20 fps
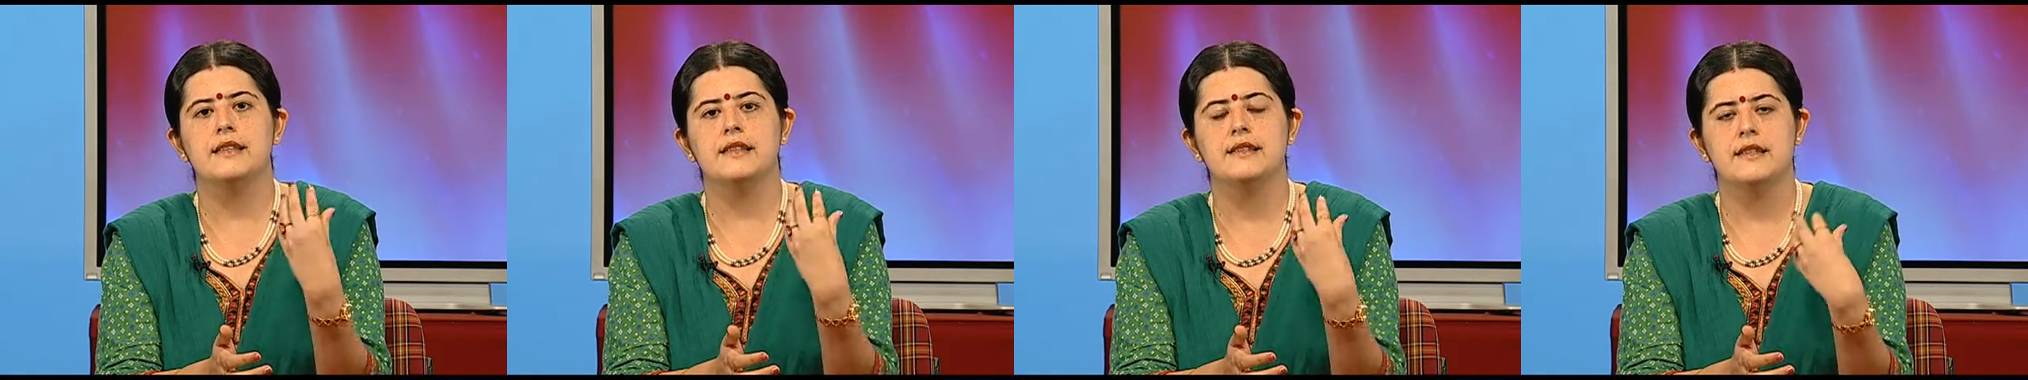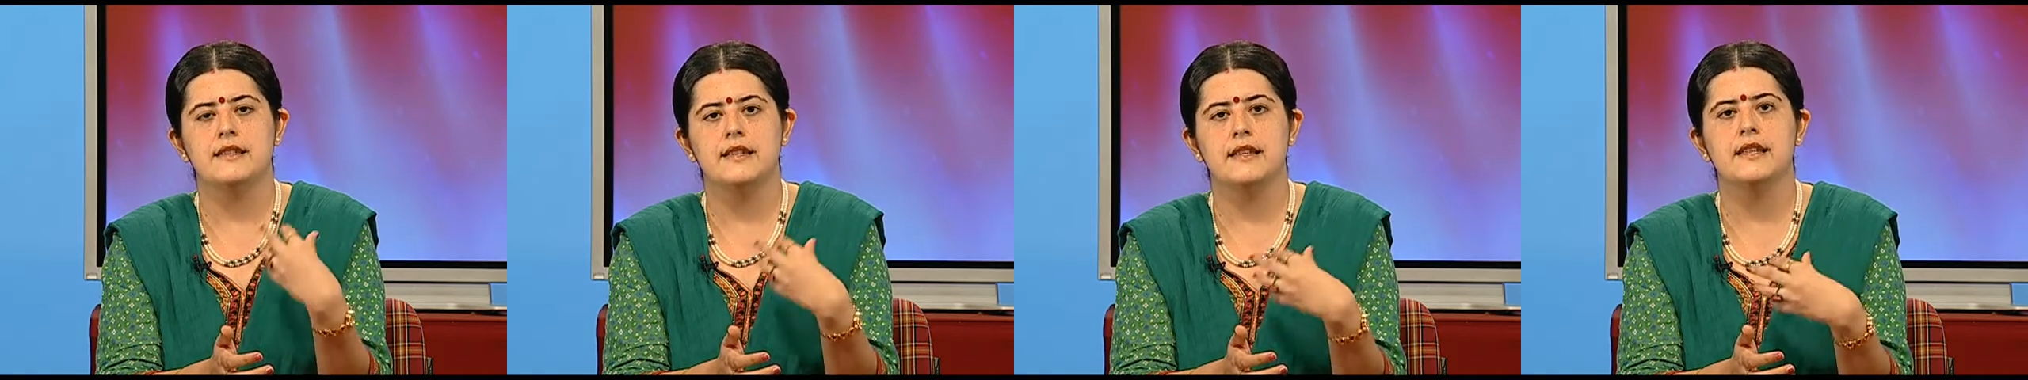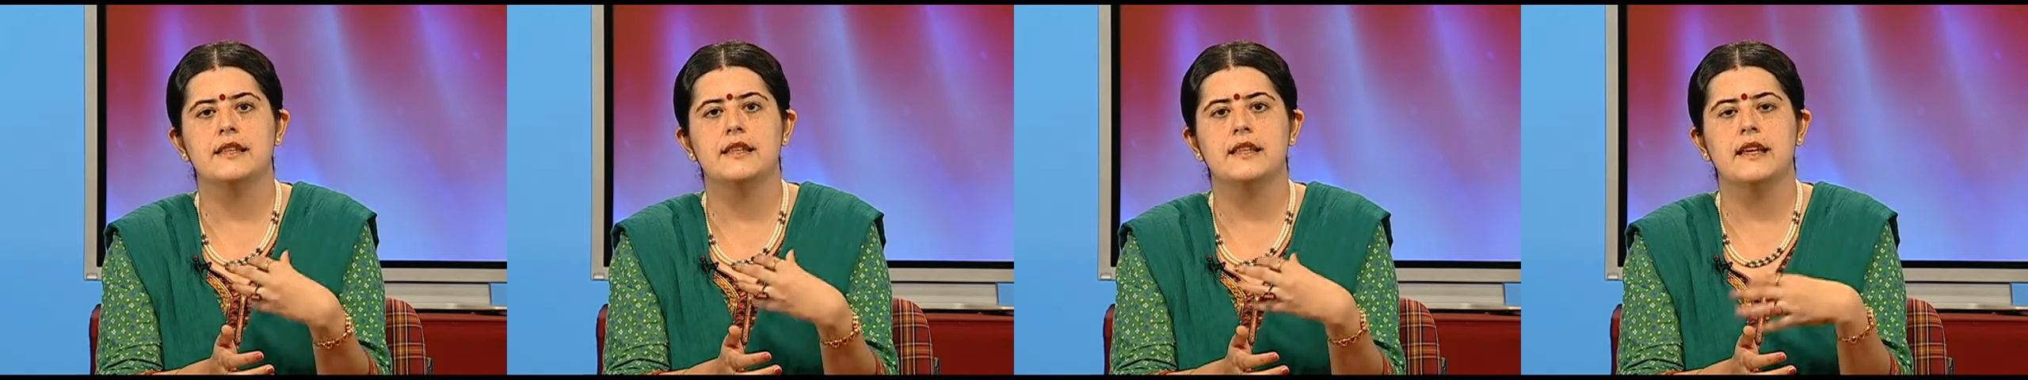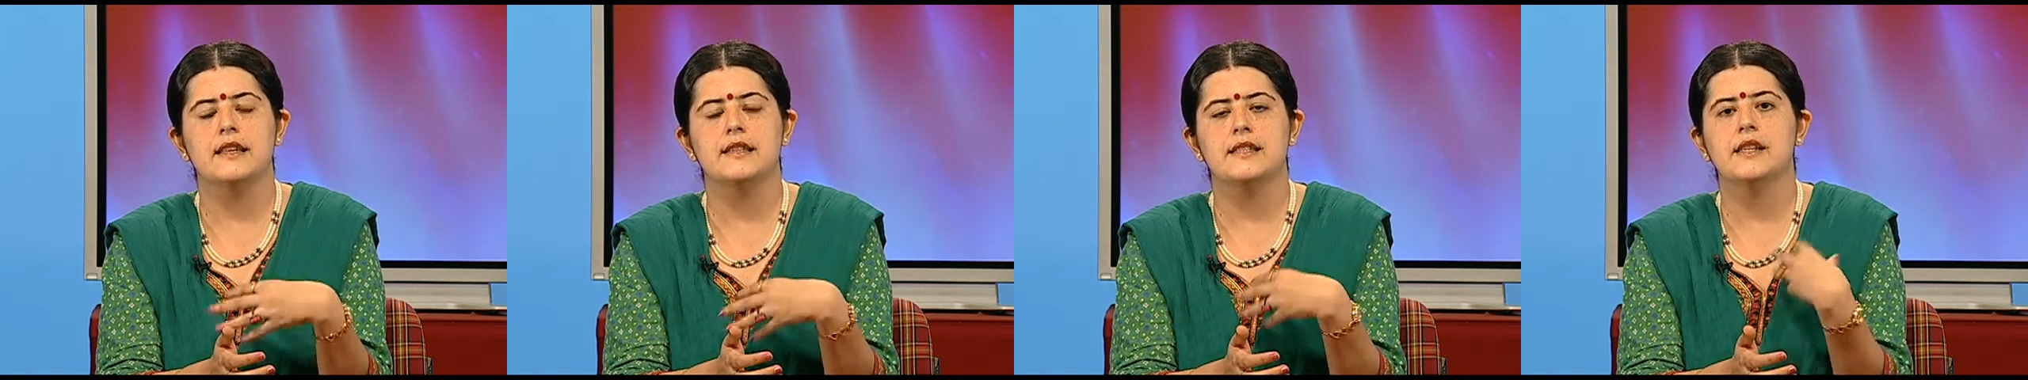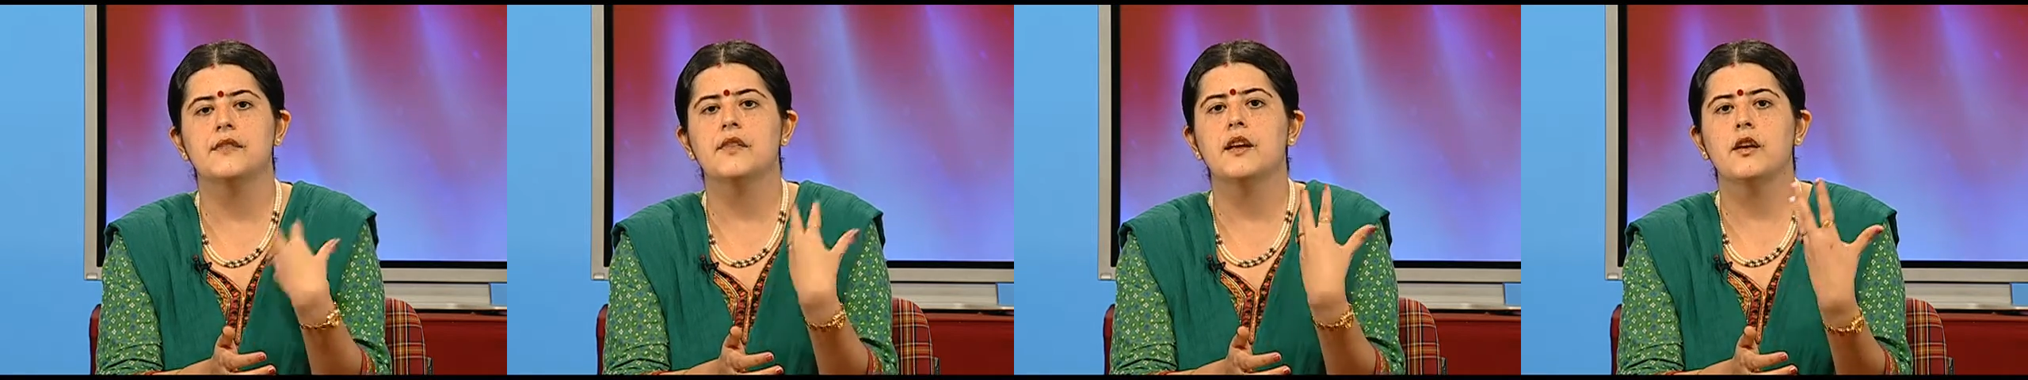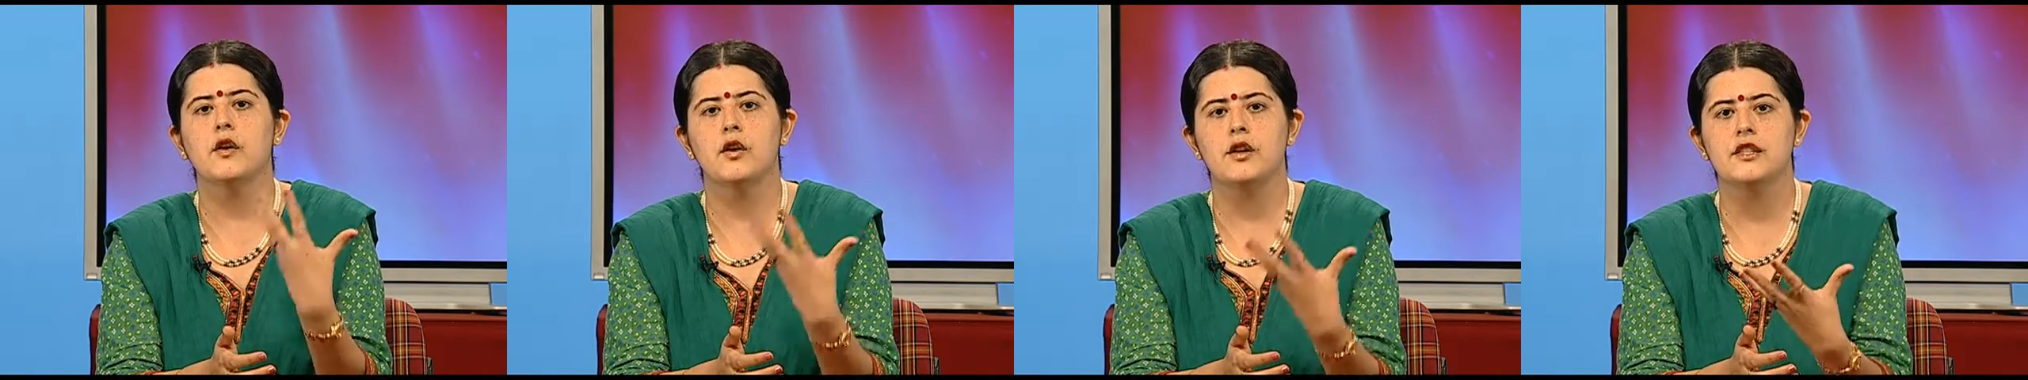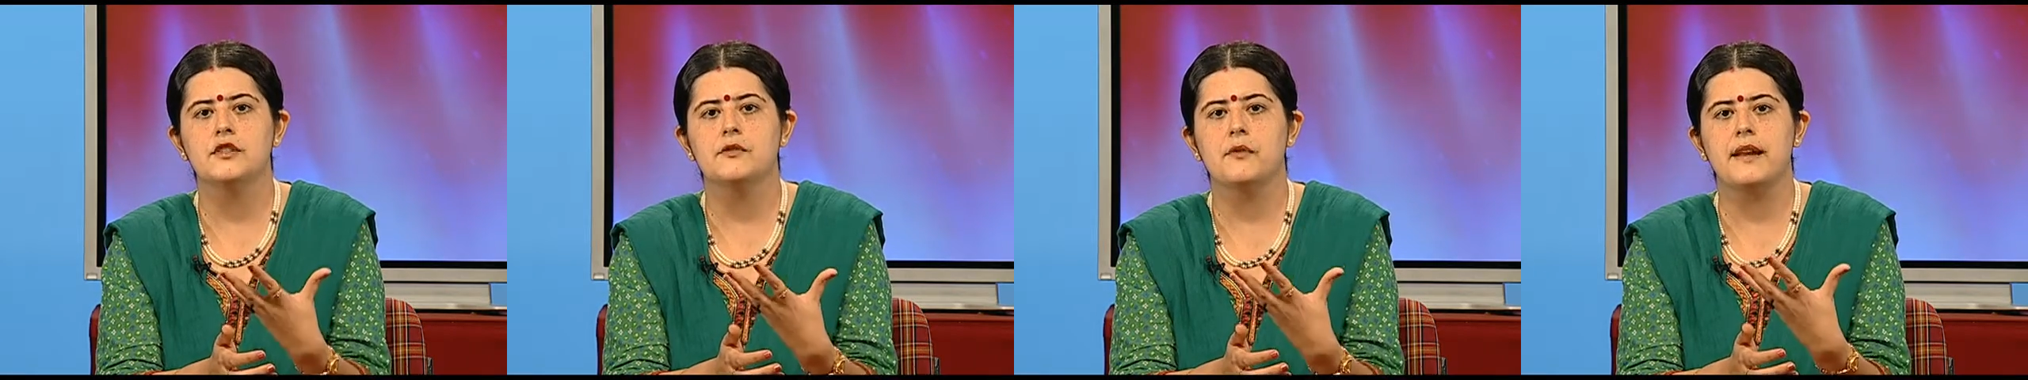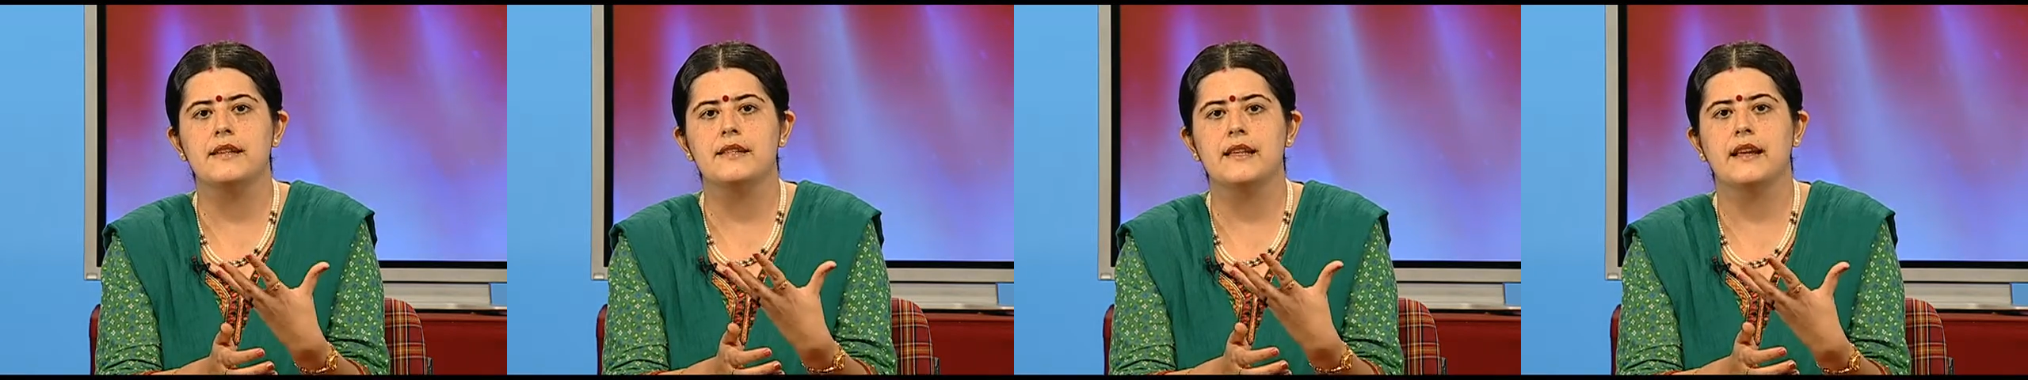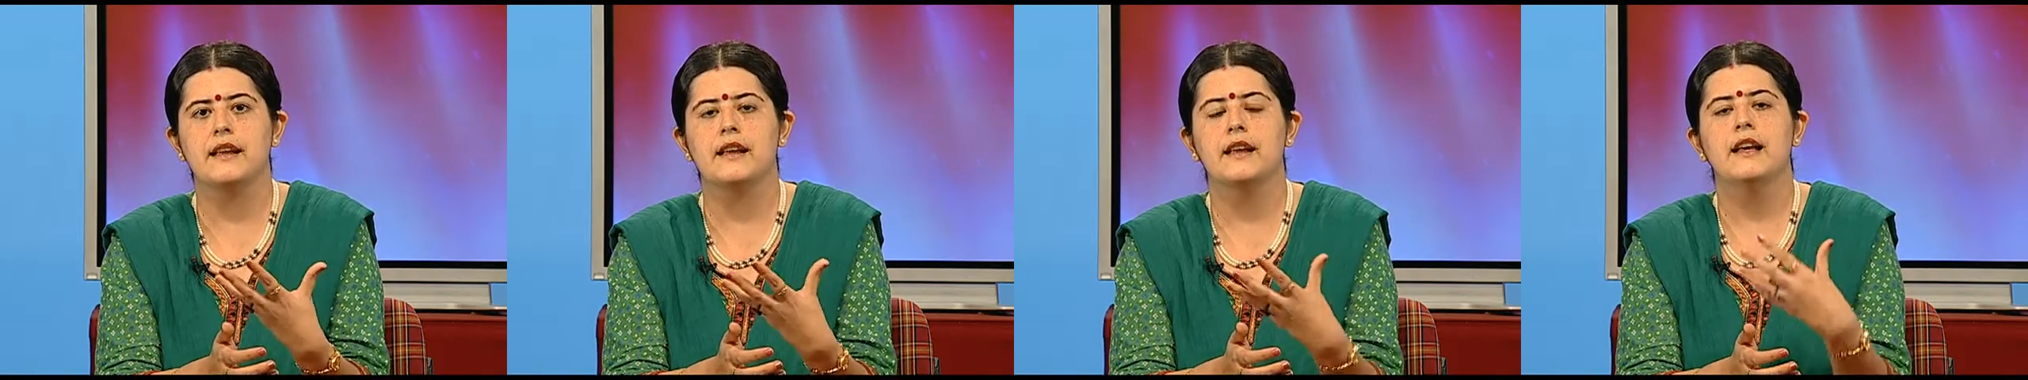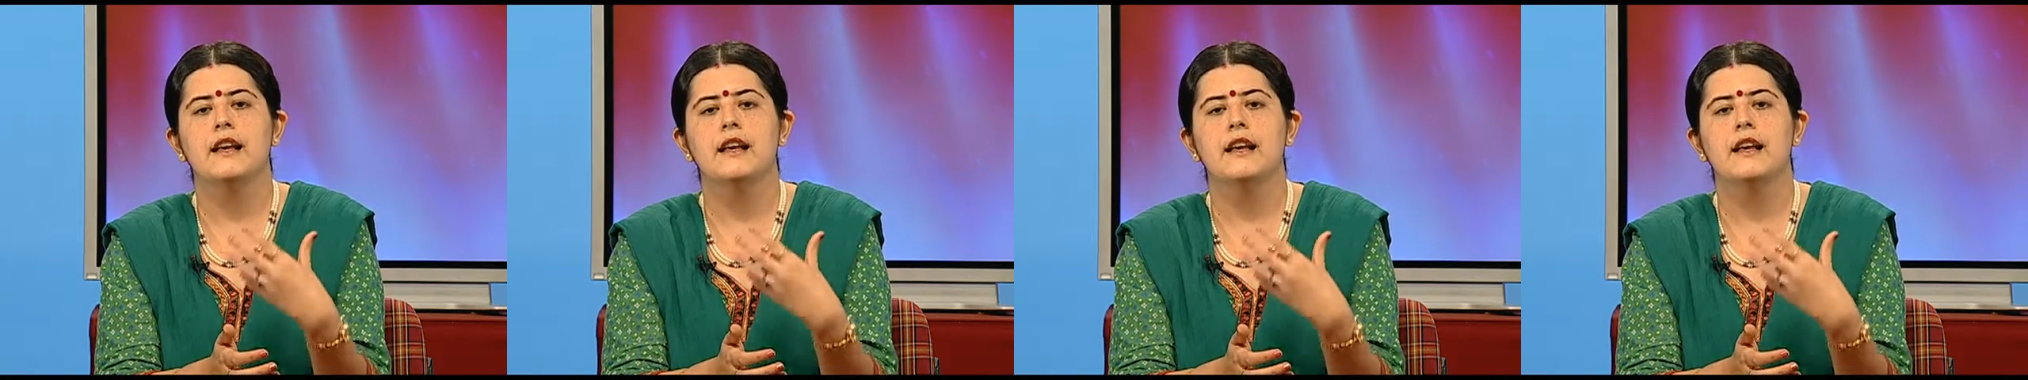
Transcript: sitting in the AC, we are not sweating.